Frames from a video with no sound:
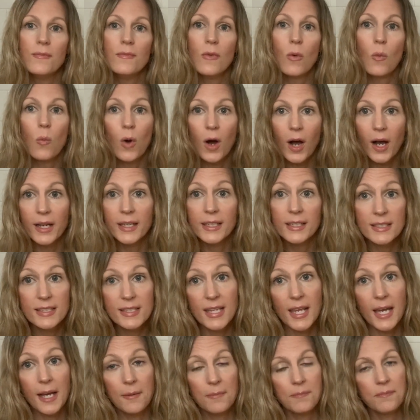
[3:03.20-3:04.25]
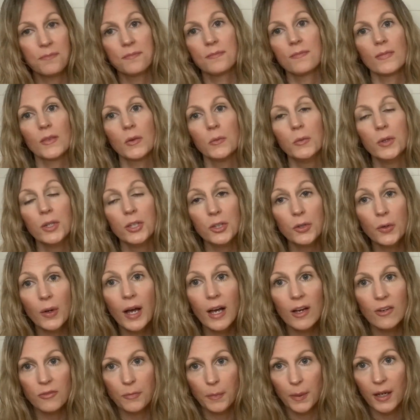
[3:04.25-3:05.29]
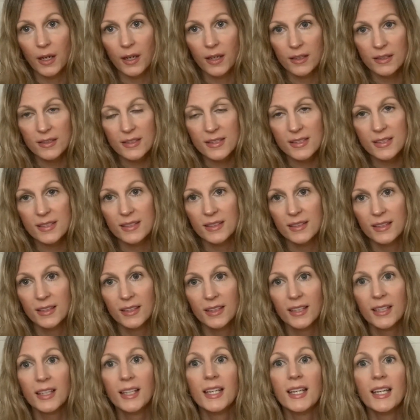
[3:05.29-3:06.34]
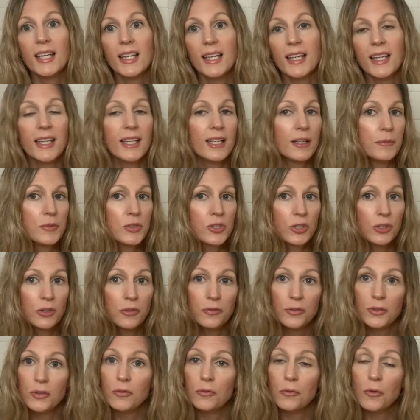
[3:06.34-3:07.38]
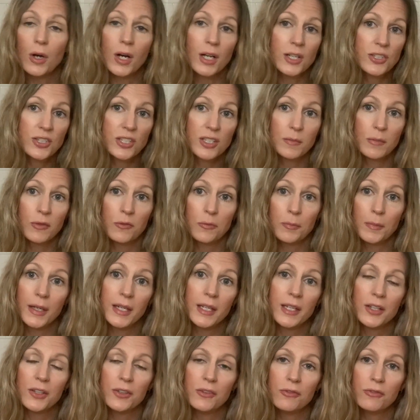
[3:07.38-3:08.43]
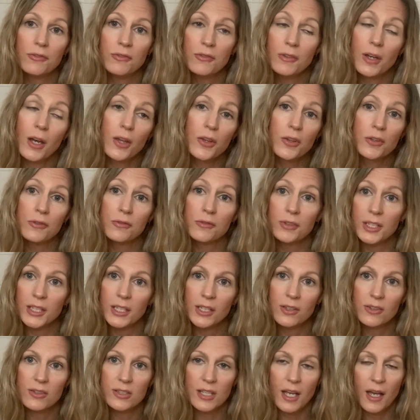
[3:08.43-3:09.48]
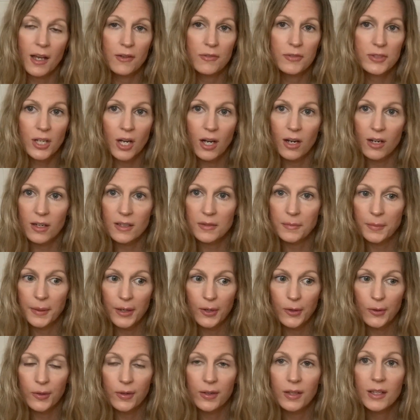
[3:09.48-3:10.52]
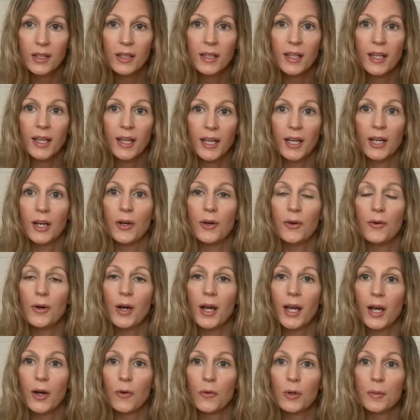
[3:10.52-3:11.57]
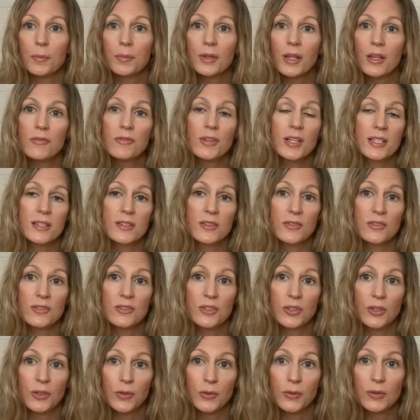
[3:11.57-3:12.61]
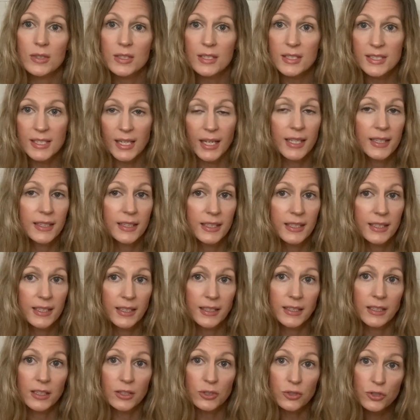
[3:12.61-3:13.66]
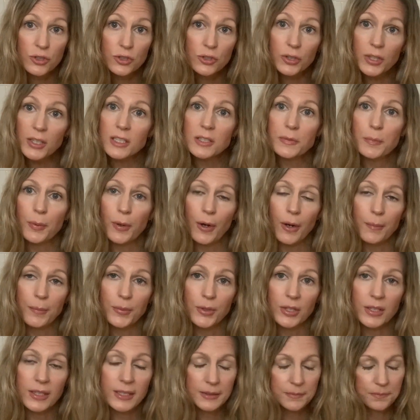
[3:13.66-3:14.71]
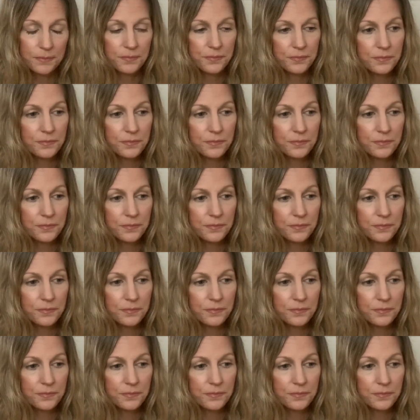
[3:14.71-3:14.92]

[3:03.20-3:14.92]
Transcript: Why is that? When you have POTS, and I'm sure if you've watched some of my other videos, I've talked about how our blood vessels don't dilate and constrict properly.